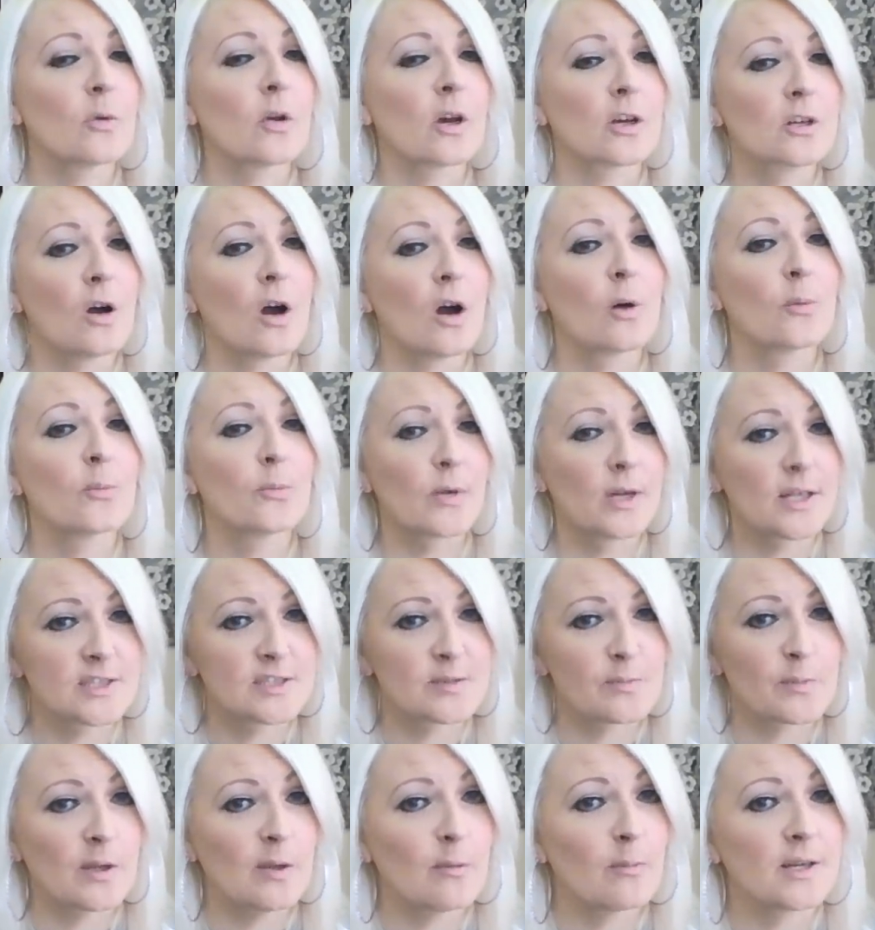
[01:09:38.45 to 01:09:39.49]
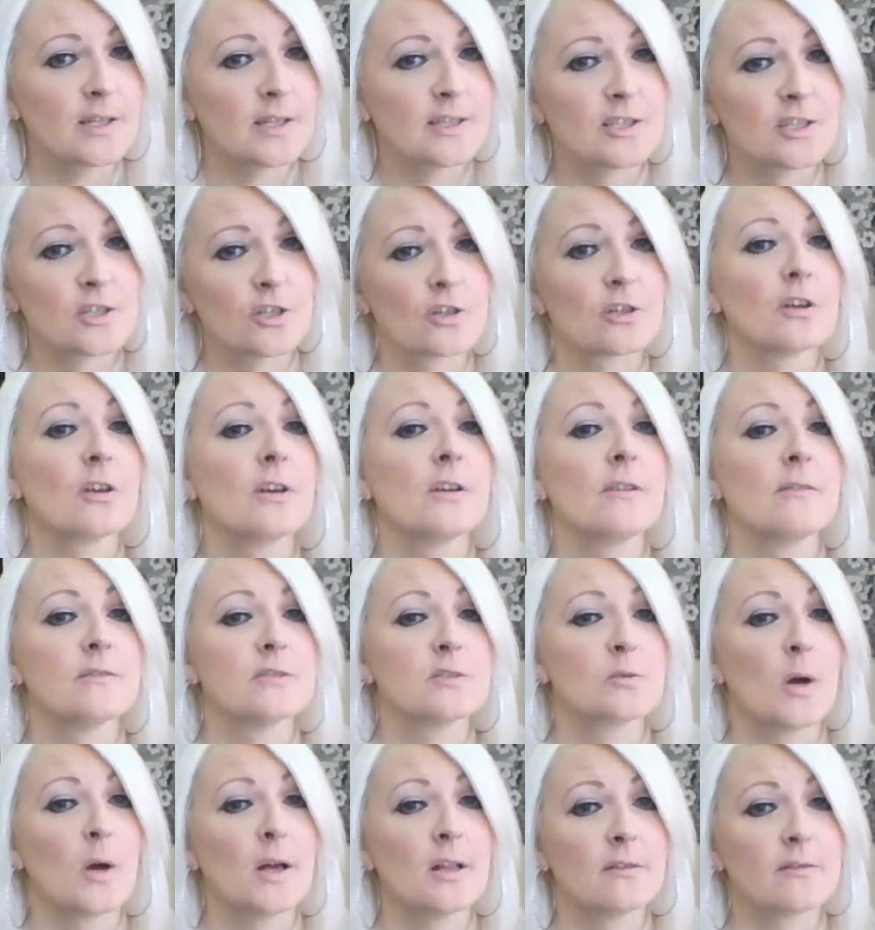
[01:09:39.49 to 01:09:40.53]
that God brings people into your life
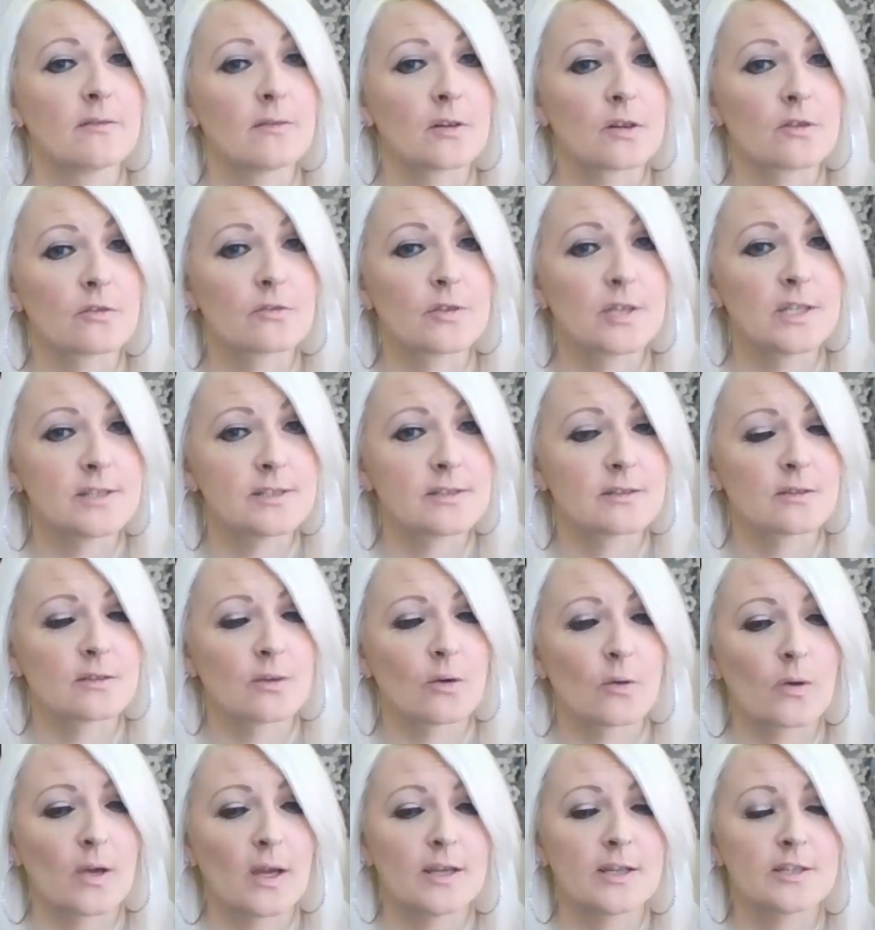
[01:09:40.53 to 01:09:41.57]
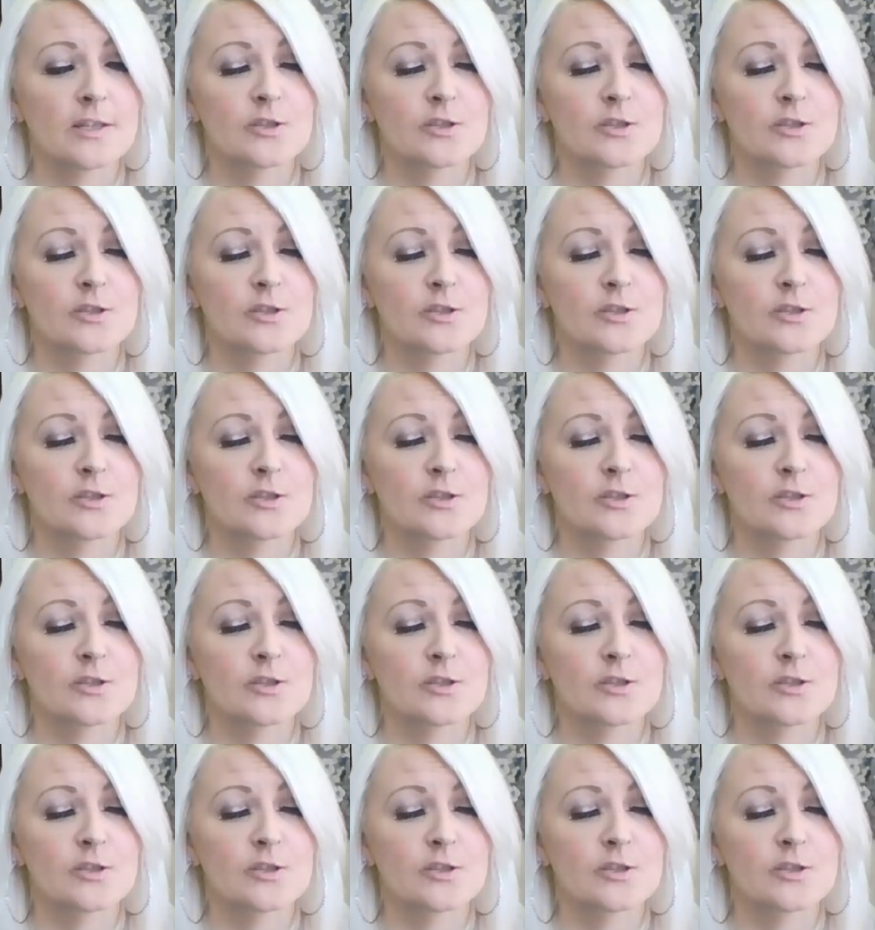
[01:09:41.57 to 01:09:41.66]
as well for a reason, okay?